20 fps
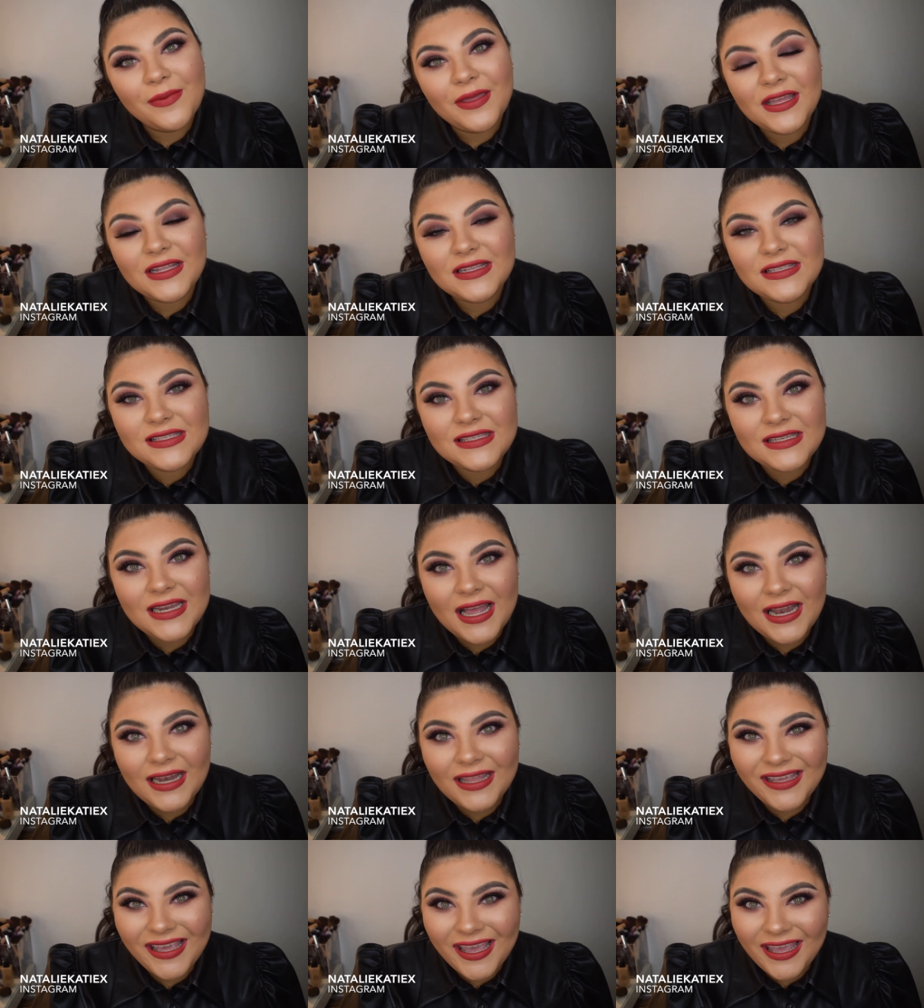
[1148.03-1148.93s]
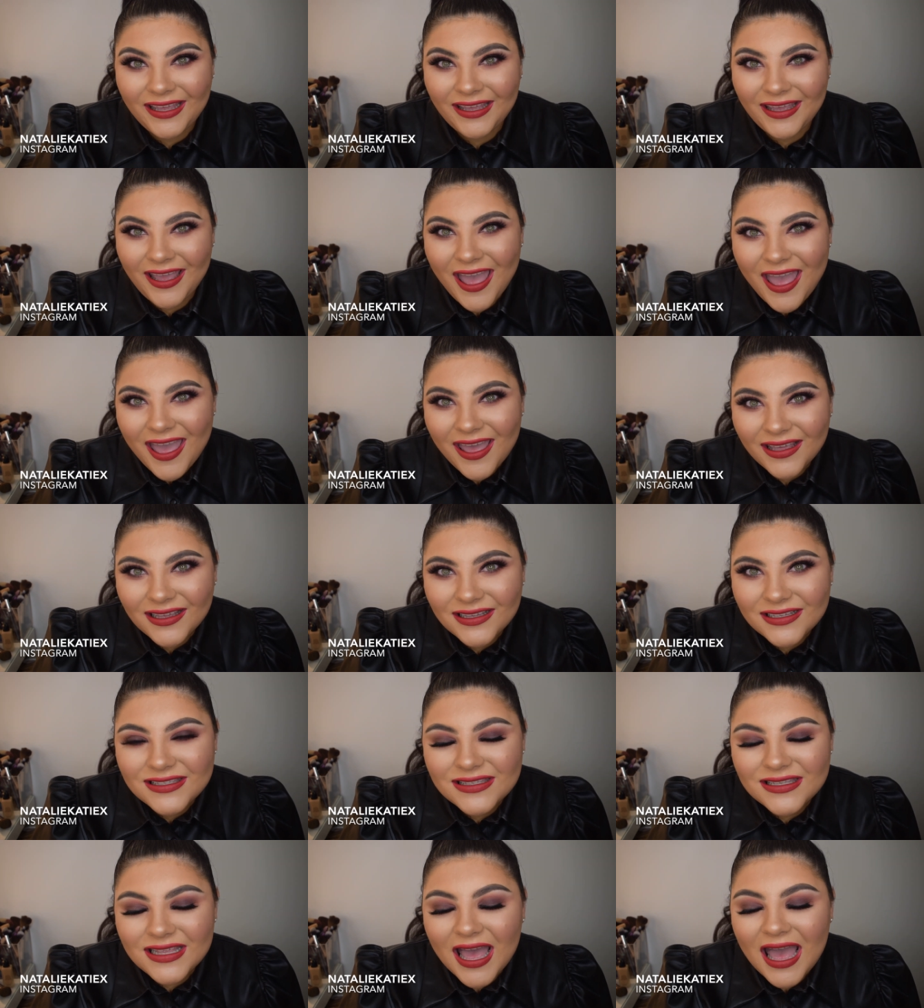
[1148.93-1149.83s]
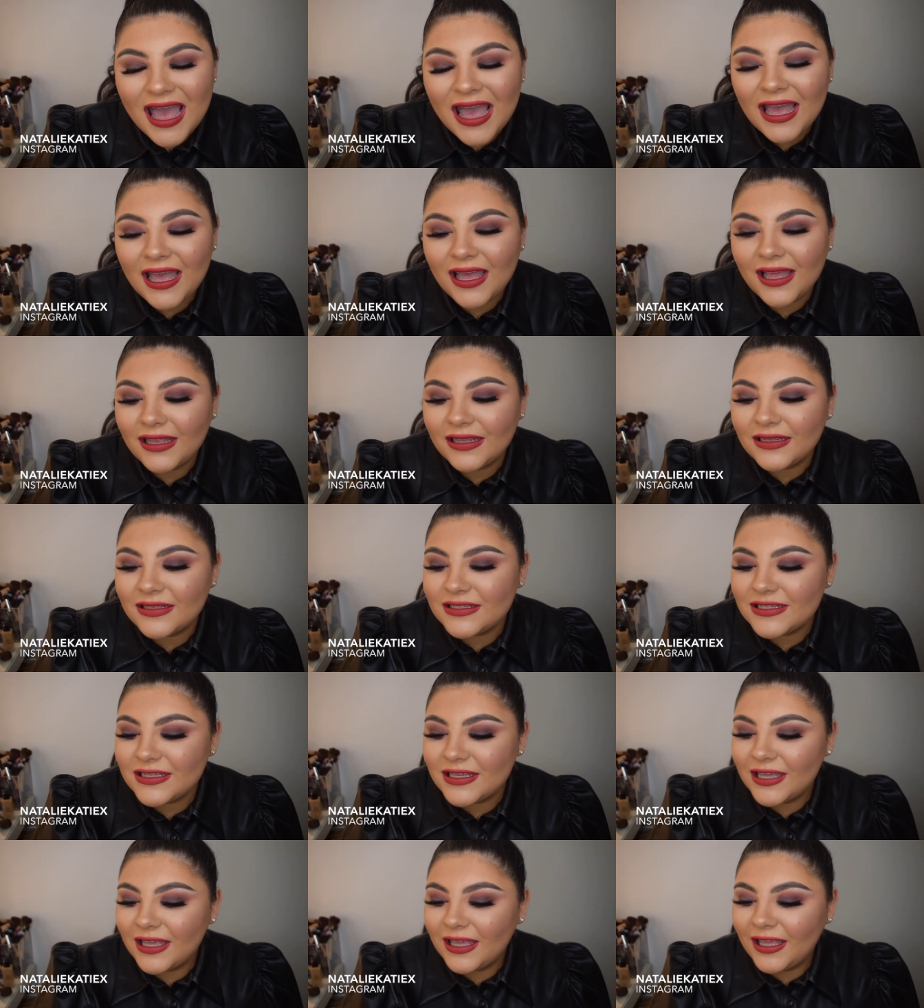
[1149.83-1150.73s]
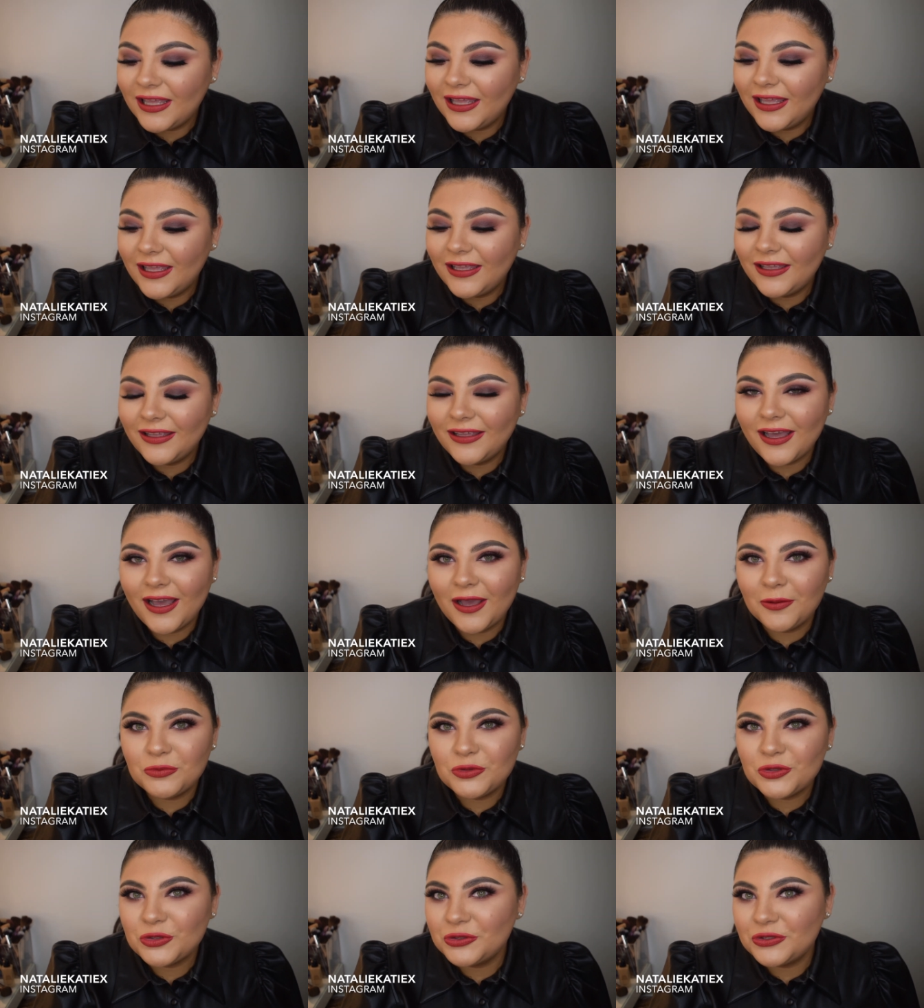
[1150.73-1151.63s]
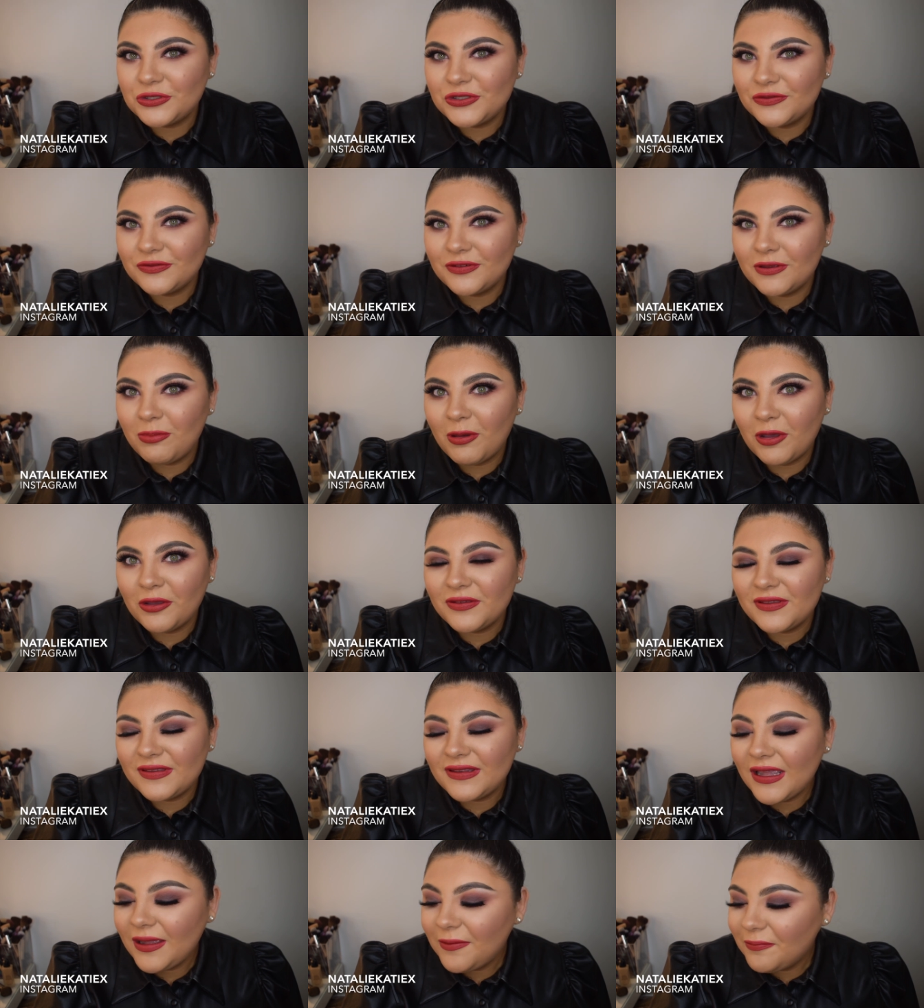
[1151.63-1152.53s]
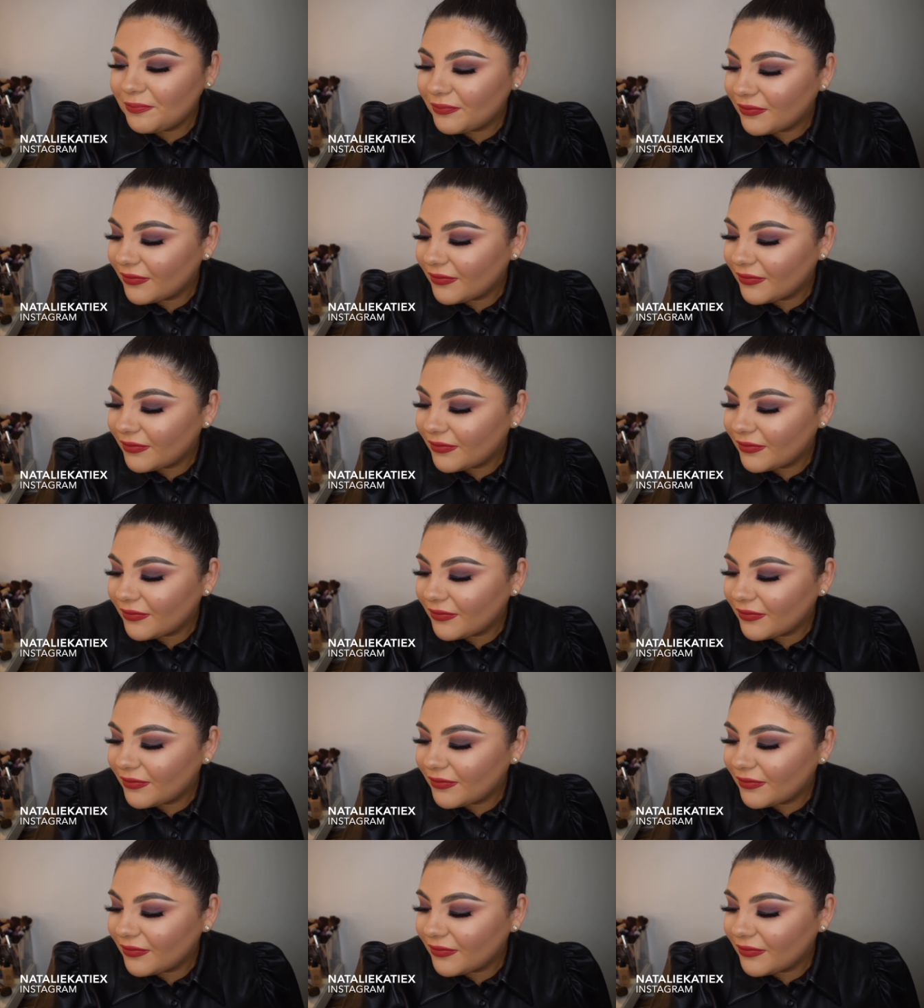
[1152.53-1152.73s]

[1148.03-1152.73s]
It's Nataliekatiex and I'm sure to repost it.